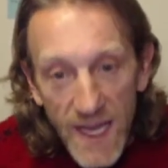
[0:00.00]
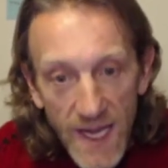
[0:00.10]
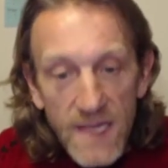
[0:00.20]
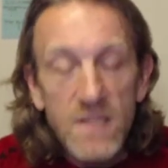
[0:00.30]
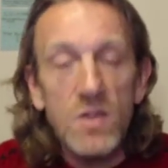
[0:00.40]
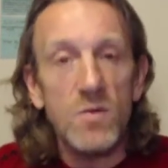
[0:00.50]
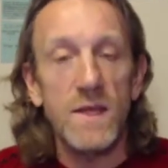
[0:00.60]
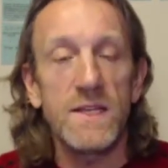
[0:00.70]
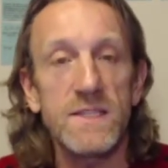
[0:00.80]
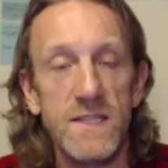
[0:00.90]

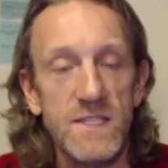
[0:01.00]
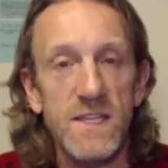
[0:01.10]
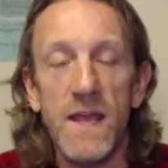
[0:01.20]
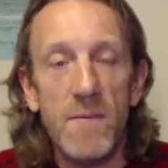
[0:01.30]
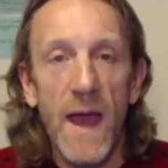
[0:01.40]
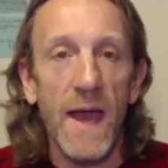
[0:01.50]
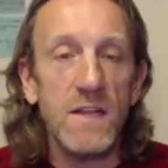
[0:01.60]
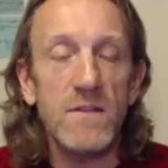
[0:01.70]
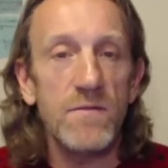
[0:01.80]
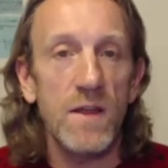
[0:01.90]
increase the same
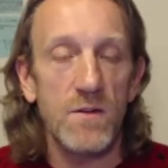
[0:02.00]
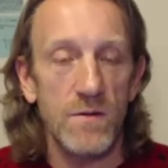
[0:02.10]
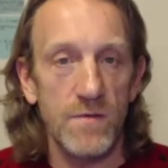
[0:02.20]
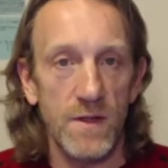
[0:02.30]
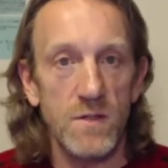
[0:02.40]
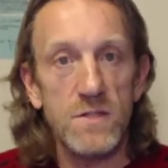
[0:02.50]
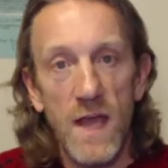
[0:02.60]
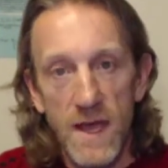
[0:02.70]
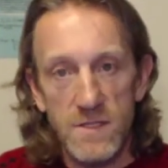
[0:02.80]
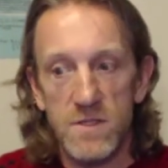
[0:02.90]
activator fields
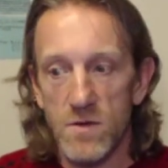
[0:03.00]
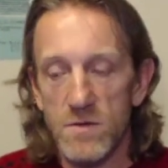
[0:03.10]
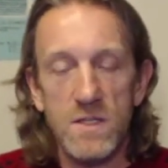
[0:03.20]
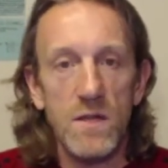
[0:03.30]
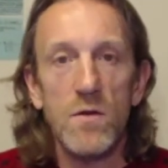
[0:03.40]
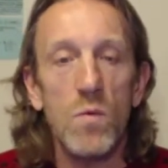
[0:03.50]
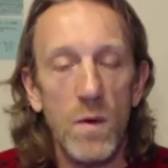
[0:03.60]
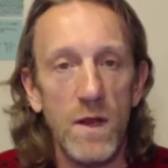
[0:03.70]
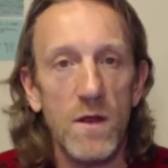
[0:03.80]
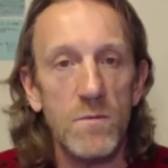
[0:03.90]
as those that are
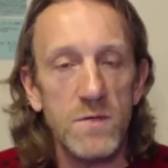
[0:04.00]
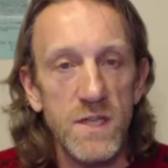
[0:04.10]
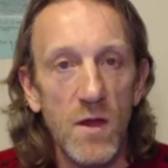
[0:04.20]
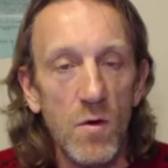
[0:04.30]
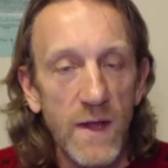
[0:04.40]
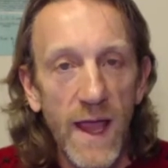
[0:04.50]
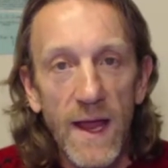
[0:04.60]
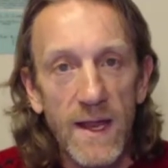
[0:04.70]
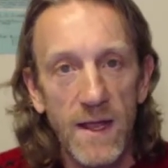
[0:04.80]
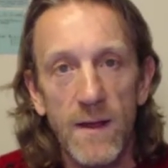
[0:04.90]
100%
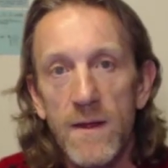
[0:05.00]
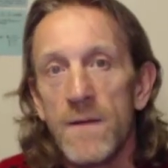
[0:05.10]
organic.